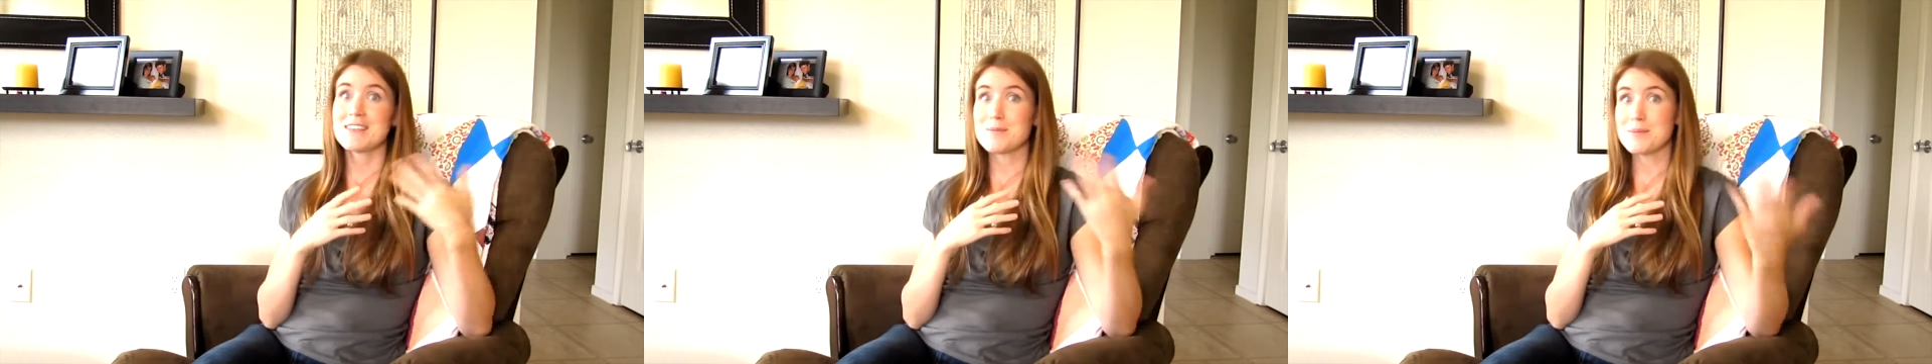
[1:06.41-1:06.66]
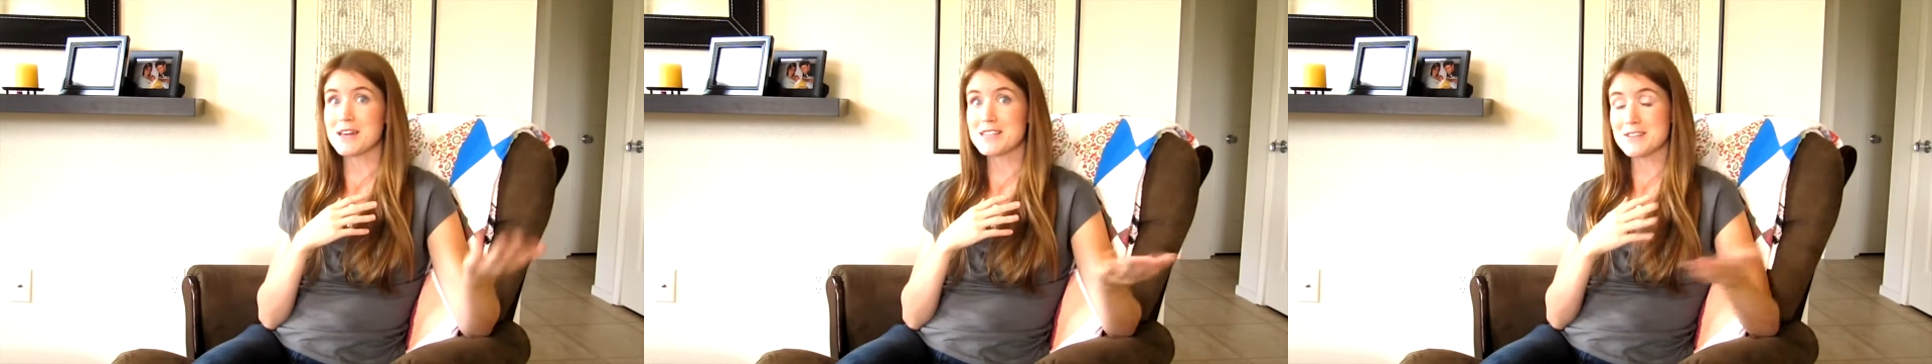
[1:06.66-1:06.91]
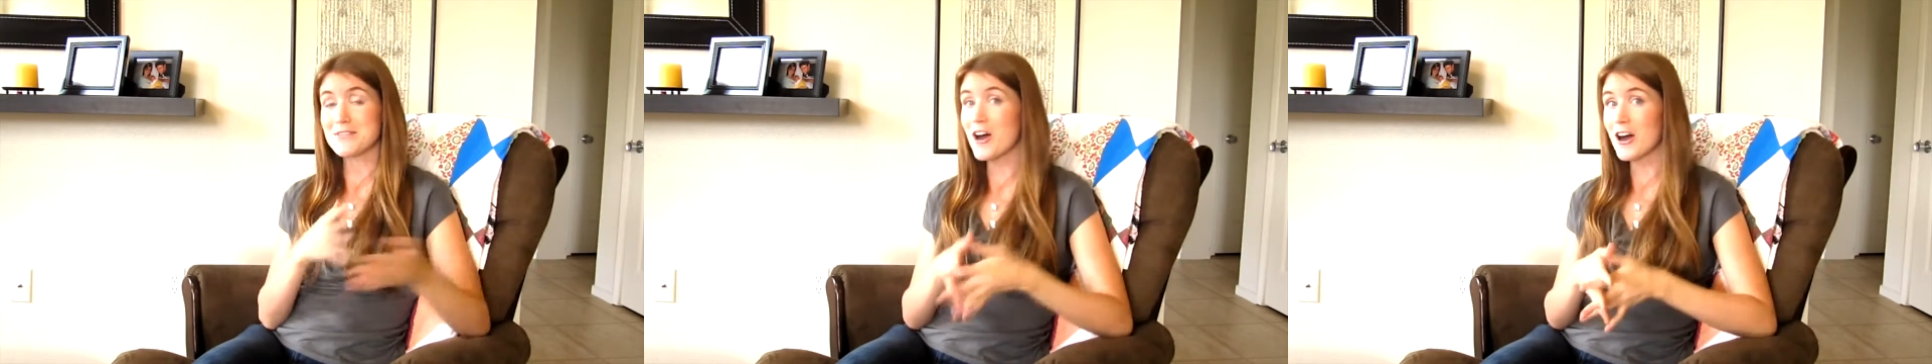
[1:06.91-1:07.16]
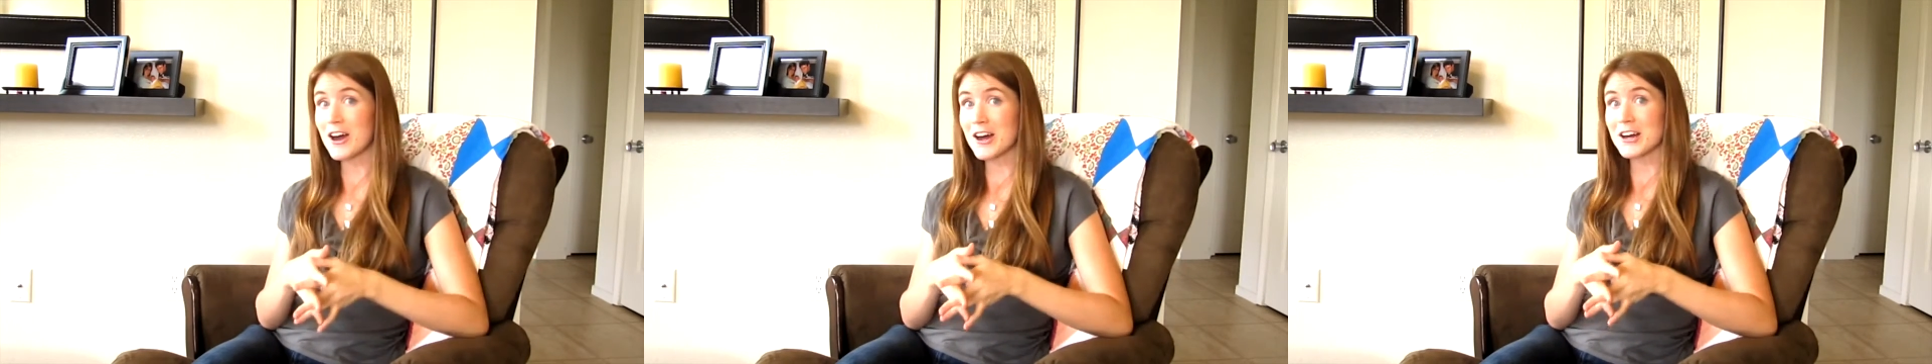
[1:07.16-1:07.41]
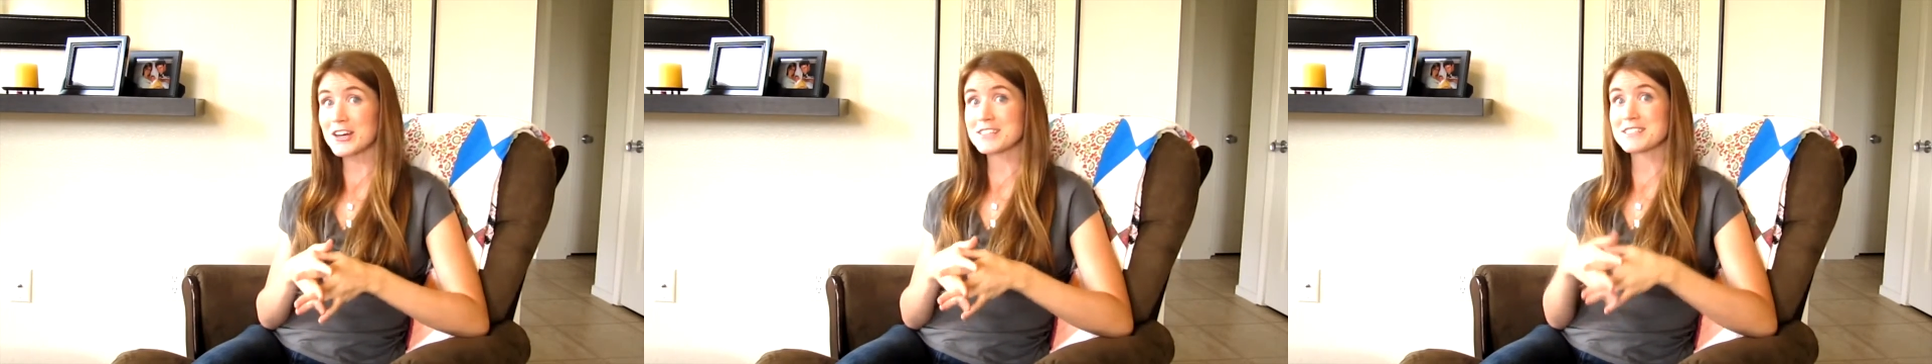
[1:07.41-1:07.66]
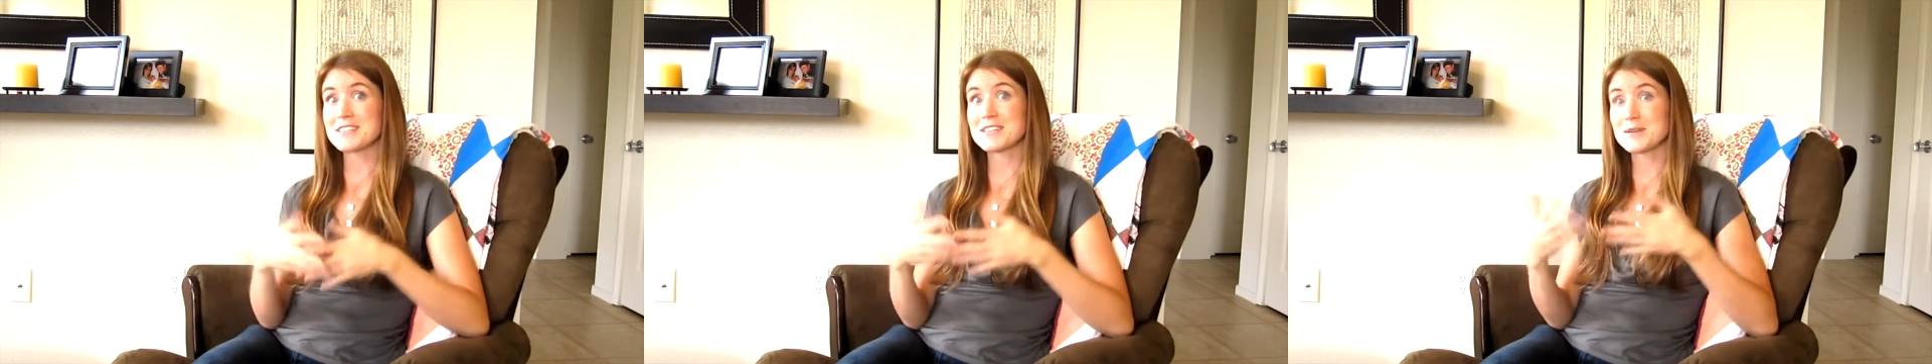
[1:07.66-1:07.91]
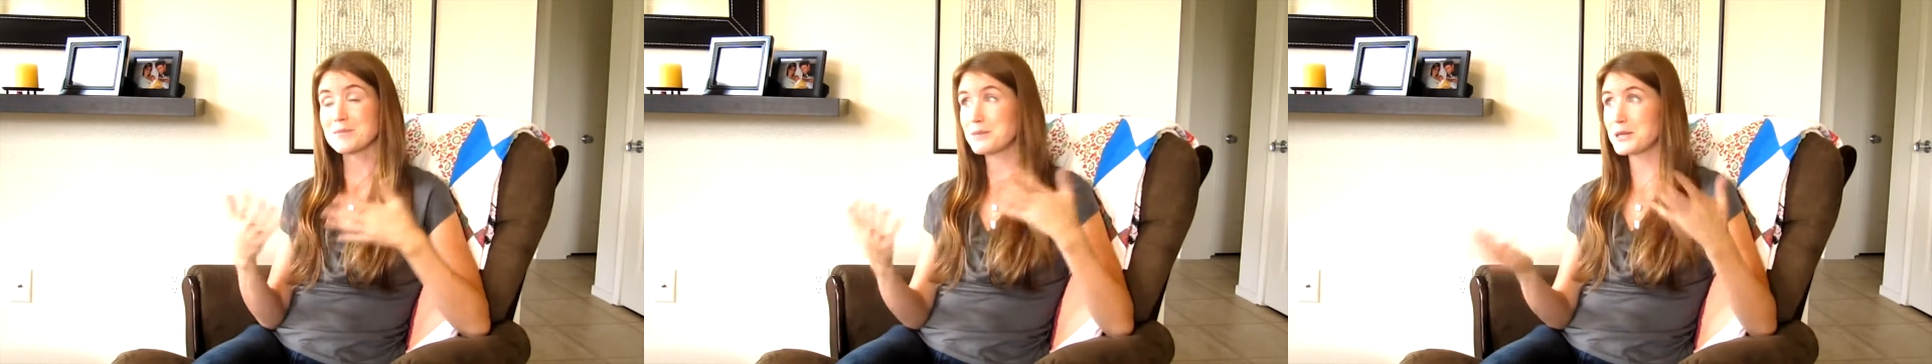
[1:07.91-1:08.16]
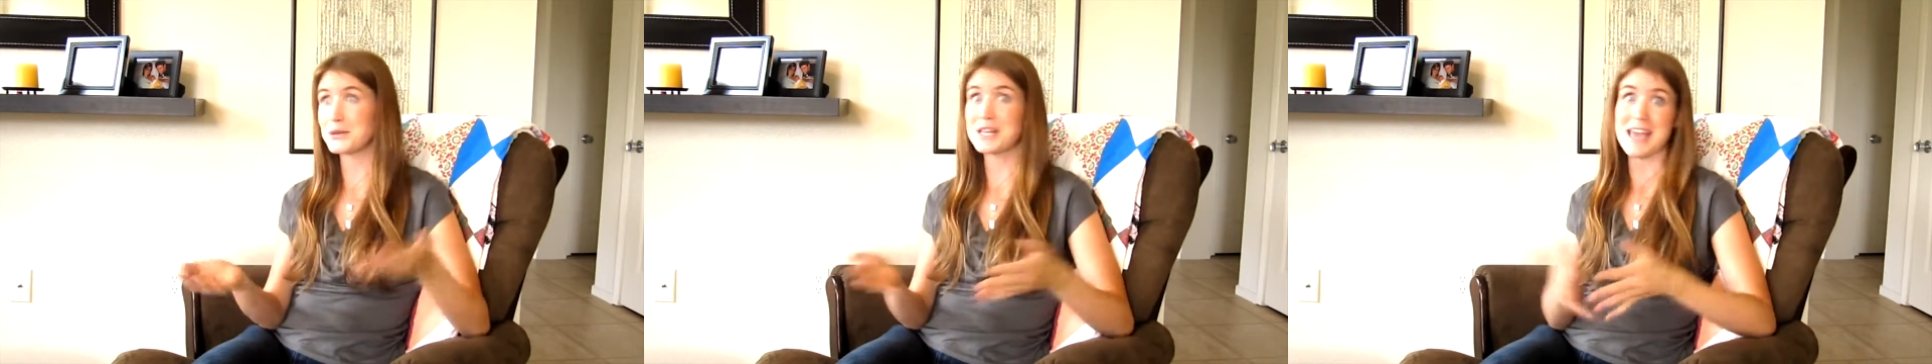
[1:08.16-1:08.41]
the blend of art,
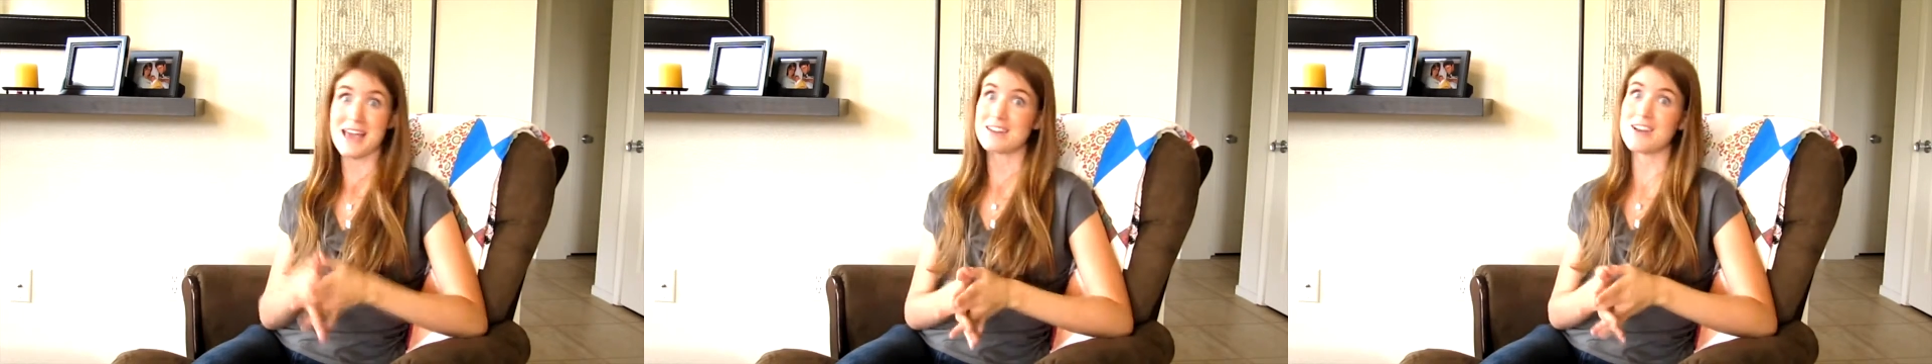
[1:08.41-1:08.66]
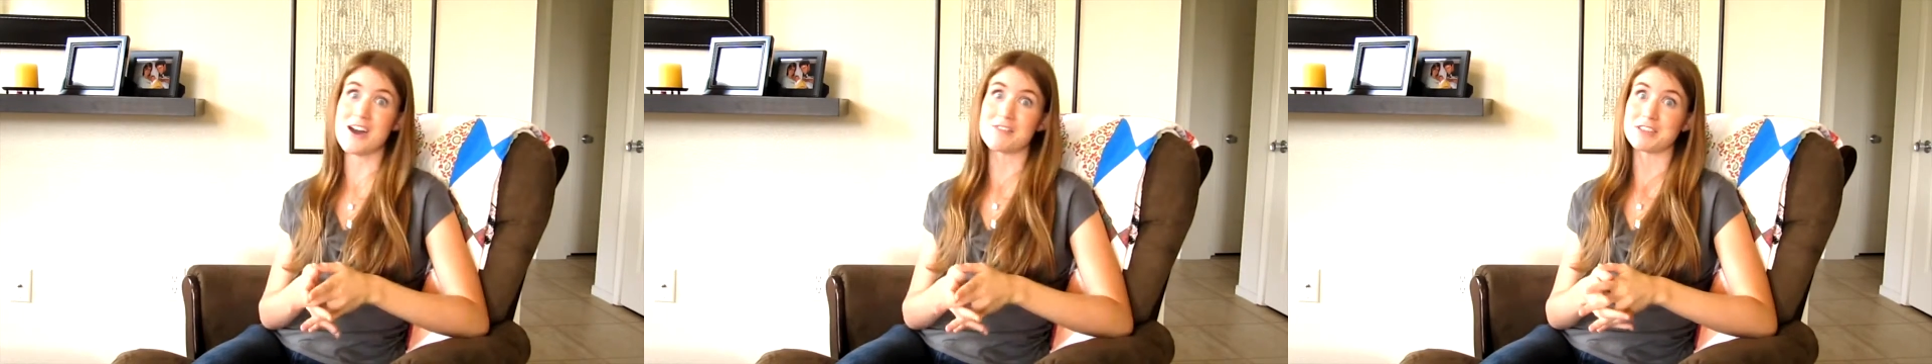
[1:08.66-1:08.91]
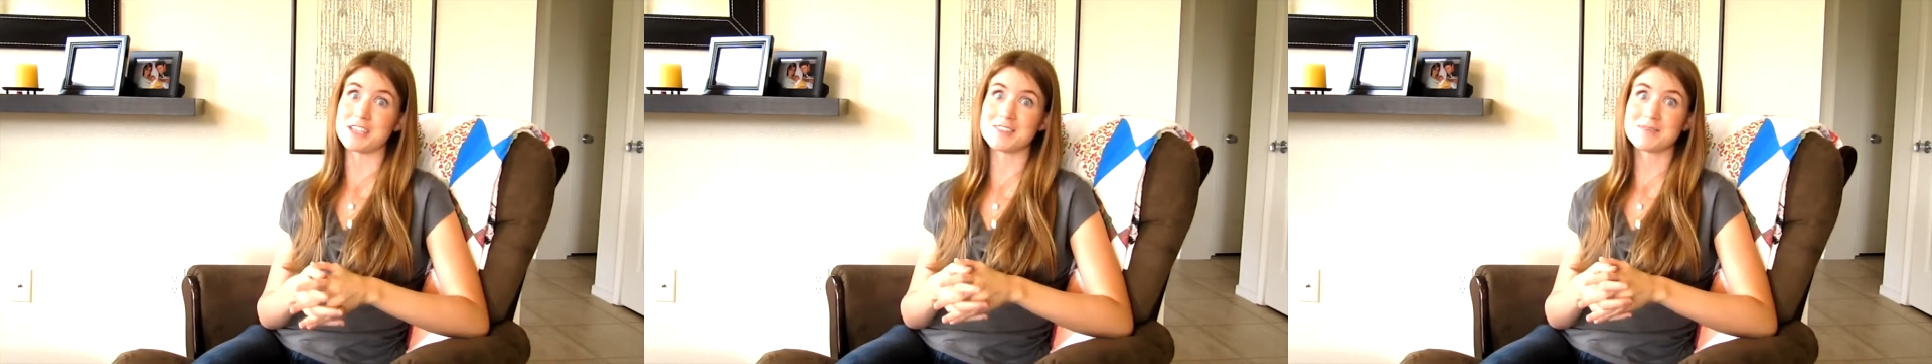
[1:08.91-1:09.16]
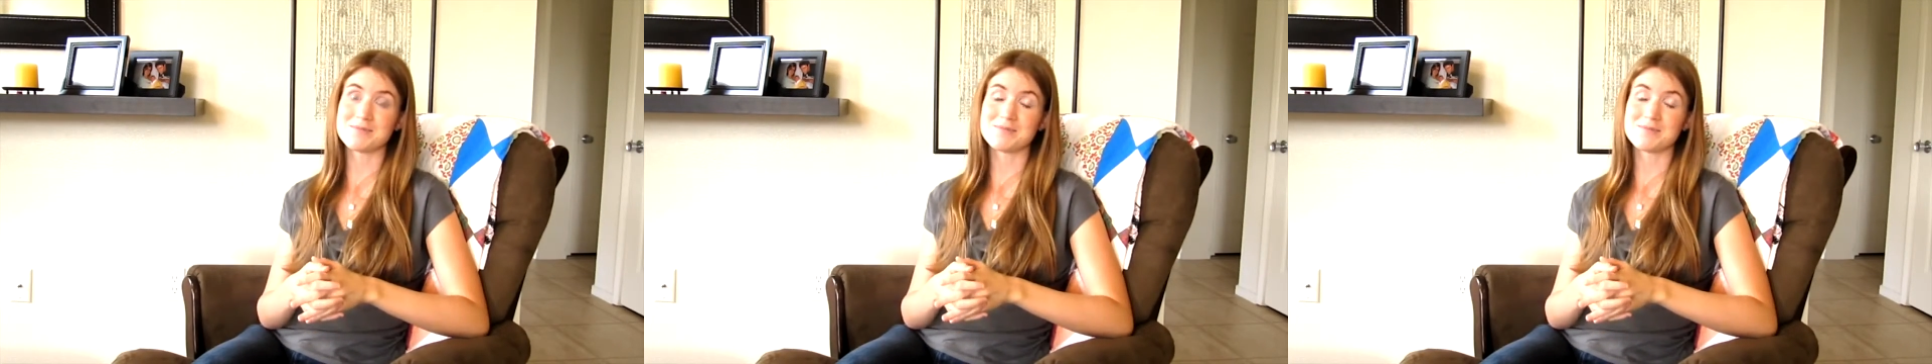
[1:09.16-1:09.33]
beauty, and coffee.